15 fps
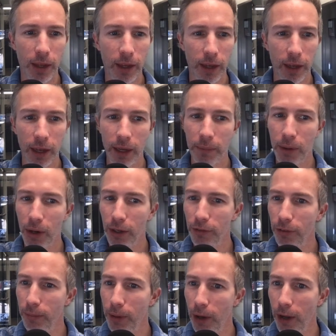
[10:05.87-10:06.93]
Hey, Mark
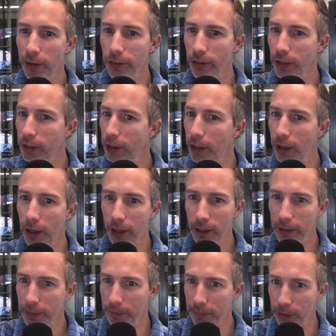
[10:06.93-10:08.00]
from Austin. Oh,
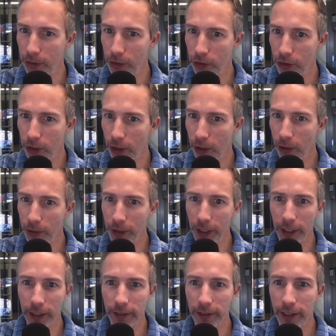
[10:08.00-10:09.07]
I'm so
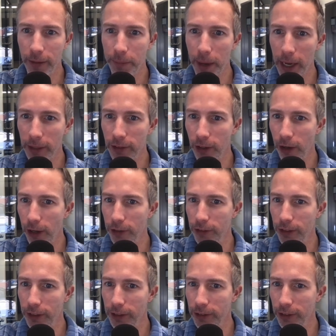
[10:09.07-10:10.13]
needing to get back to
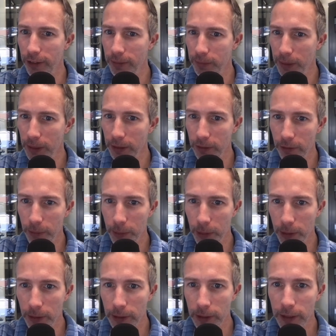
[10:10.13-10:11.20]
Austin. It's
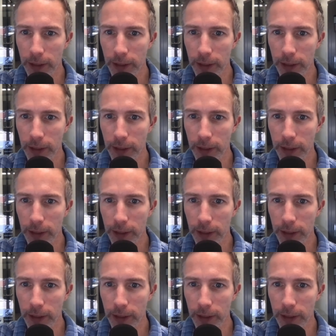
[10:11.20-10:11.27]
unbelievable.